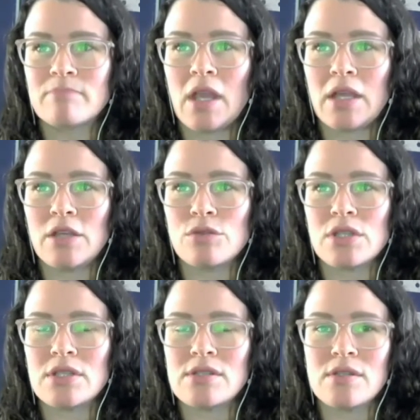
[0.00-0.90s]
I
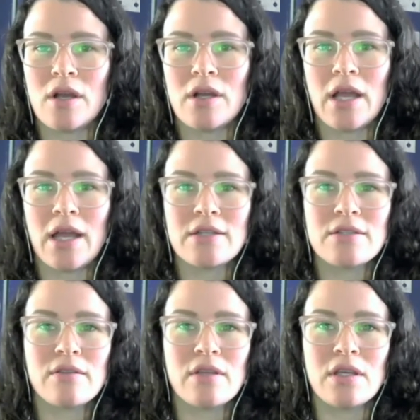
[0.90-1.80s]
usually start at
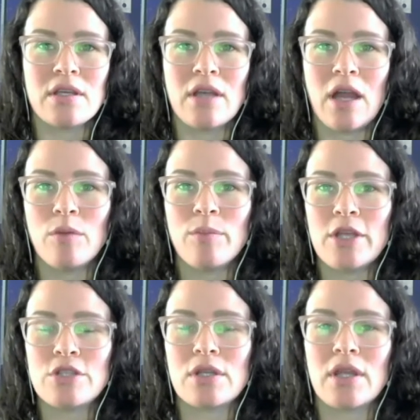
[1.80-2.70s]
the
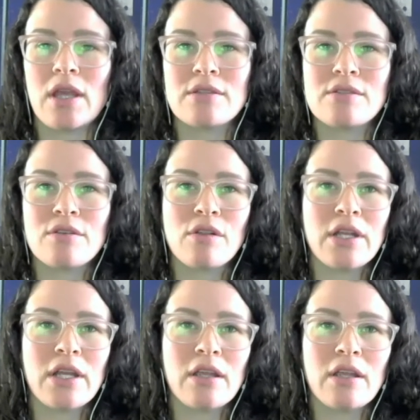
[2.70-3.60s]
outpatient cancer
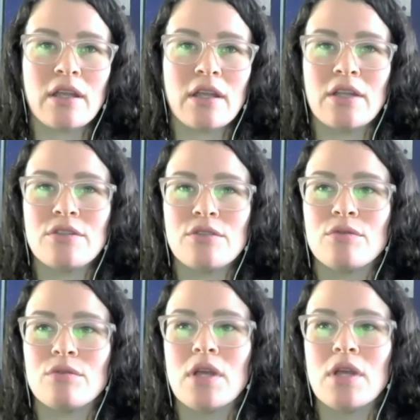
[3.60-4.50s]
clinic, and I
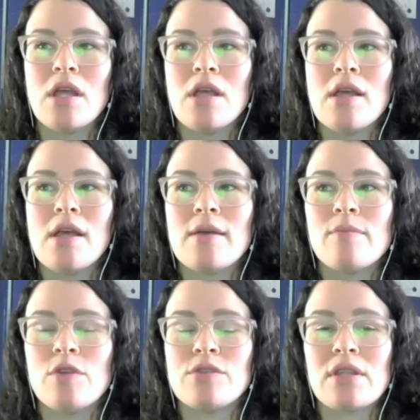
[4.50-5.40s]
do
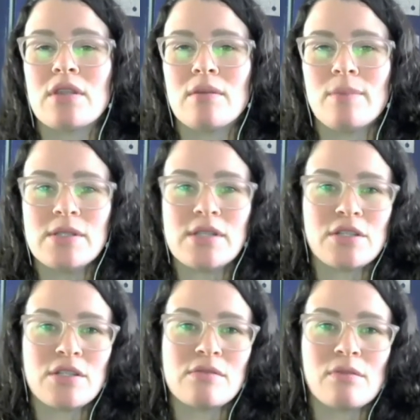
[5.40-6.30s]
music therapy
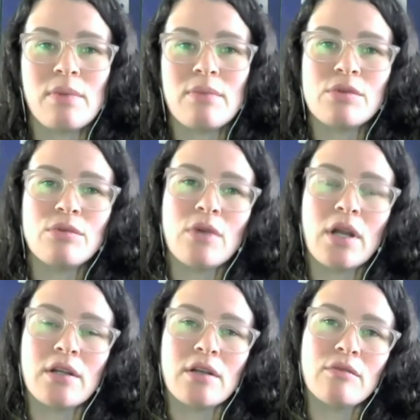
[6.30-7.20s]
sessions with people who
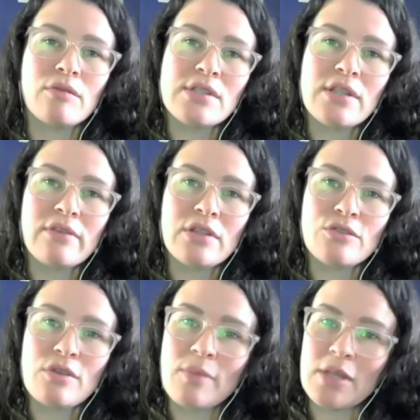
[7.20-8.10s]
are receiving
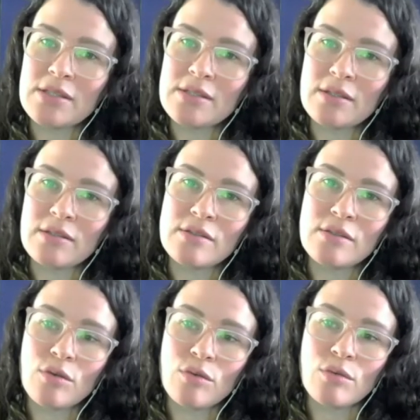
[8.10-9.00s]
treatments. And
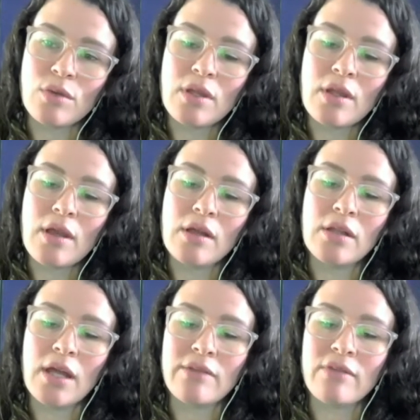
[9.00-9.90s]
so a
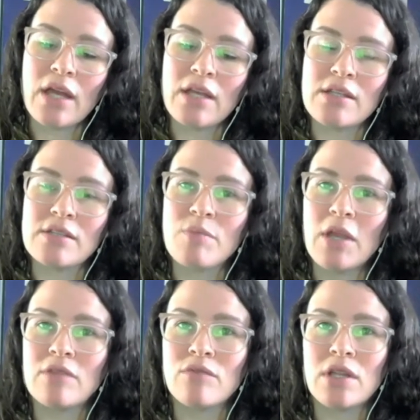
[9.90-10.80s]
lot of that is
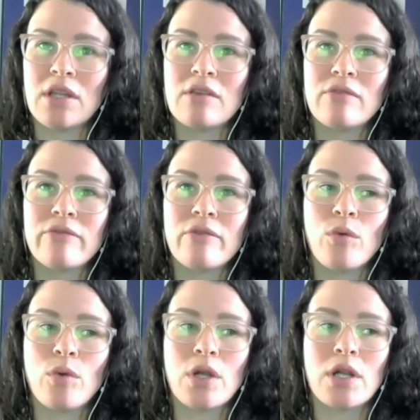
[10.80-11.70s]
pain relief
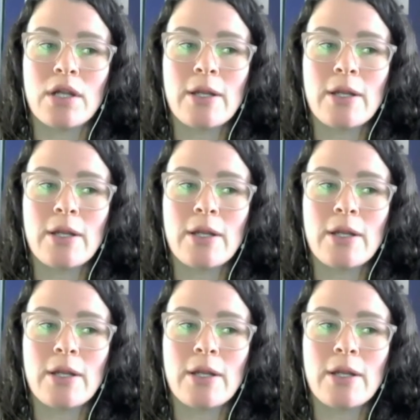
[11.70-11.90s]
or